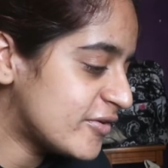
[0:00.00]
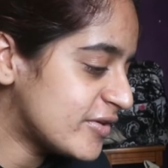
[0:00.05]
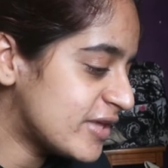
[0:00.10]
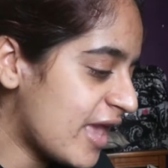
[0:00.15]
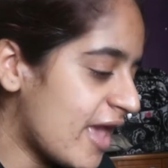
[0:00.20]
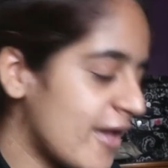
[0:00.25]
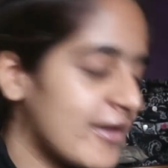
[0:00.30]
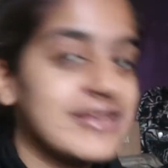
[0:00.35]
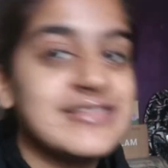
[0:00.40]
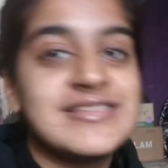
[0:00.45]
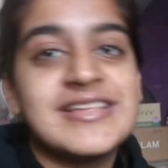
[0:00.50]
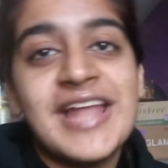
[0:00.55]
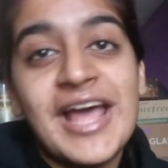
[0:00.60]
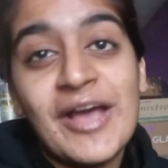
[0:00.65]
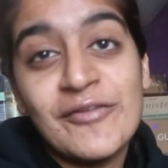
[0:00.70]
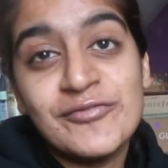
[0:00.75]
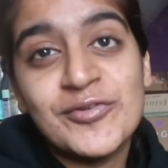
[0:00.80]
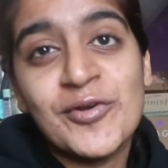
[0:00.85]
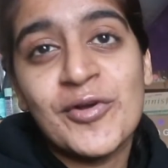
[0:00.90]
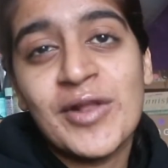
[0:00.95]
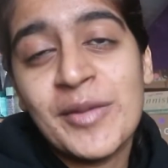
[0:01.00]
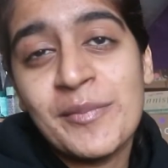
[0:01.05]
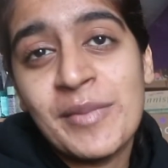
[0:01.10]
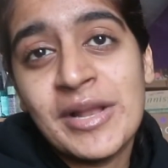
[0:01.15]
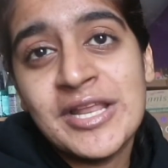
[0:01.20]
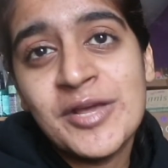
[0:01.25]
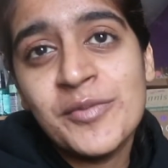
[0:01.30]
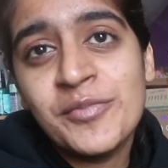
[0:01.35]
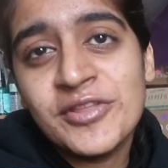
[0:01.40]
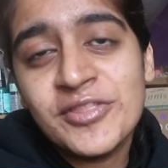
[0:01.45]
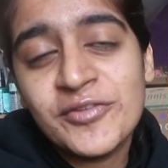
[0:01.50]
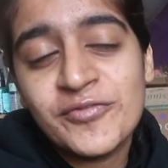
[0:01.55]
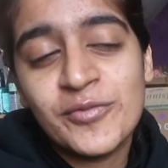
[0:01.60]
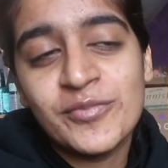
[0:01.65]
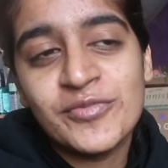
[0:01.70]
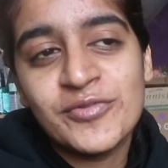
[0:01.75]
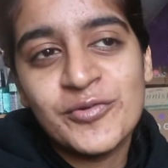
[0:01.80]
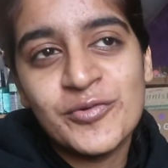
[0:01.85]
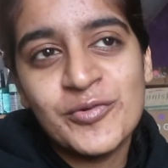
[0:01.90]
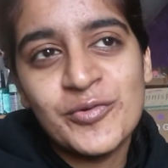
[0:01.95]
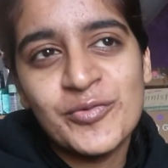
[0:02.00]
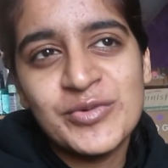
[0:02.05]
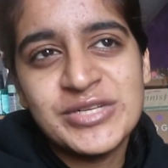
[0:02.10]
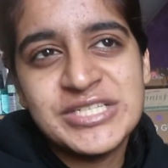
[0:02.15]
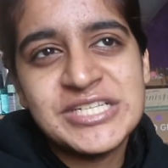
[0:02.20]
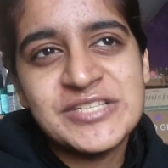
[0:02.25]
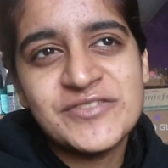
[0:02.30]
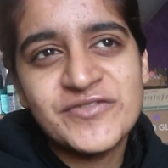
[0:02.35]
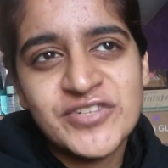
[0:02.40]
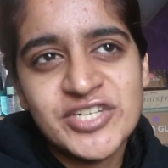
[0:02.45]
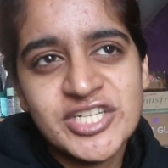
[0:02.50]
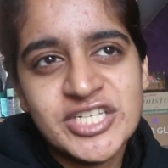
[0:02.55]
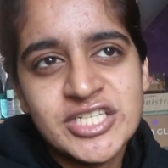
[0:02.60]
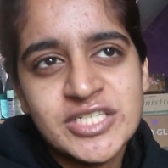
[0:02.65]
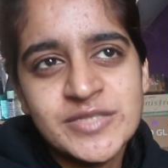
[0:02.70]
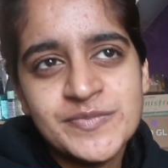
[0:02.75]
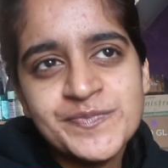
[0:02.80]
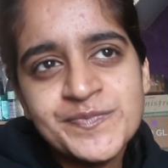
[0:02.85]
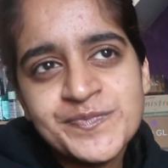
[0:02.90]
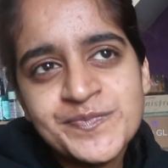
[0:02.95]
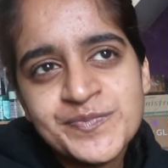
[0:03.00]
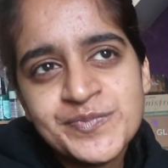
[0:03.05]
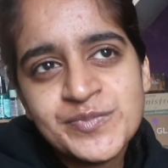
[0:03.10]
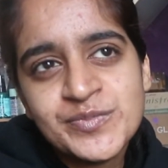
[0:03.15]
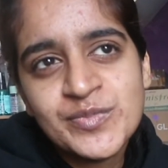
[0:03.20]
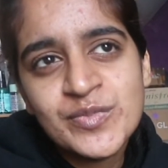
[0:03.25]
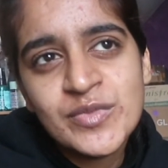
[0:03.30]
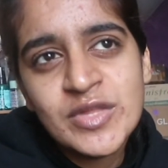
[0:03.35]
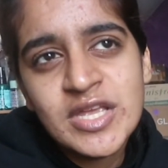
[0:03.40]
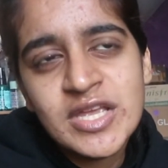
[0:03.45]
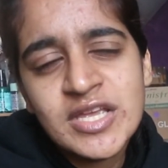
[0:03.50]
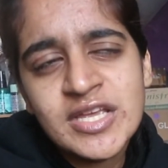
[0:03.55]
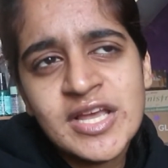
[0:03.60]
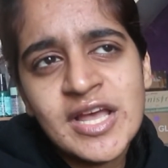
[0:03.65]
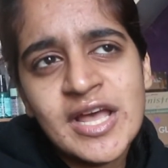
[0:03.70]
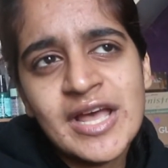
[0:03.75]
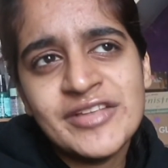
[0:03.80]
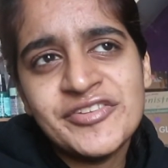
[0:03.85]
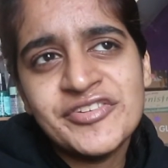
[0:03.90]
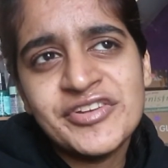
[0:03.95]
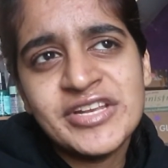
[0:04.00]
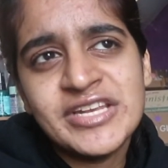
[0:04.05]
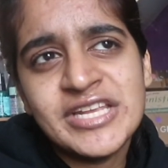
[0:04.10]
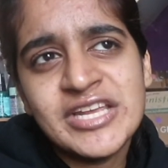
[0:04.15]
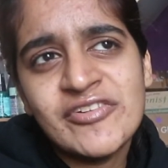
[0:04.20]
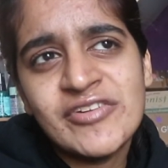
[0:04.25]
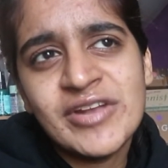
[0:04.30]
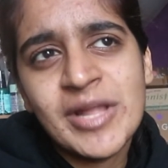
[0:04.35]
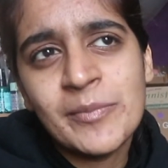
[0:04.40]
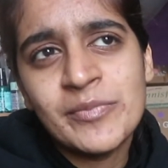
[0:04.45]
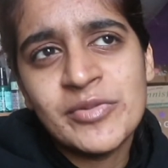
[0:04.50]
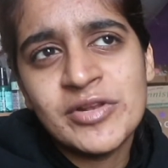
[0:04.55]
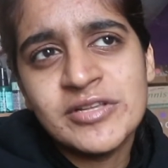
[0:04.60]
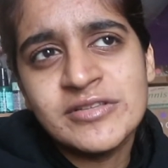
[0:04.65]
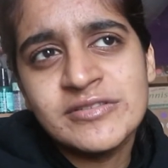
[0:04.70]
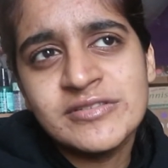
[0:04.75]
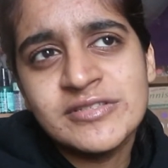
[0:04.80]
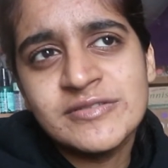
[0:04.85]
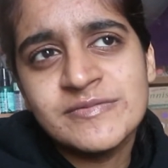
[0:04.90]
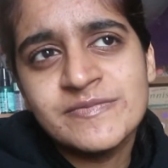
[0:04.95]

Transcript: yeah, because then I have to go collect my little brother from school, which is fun. And you can hear an ambulance.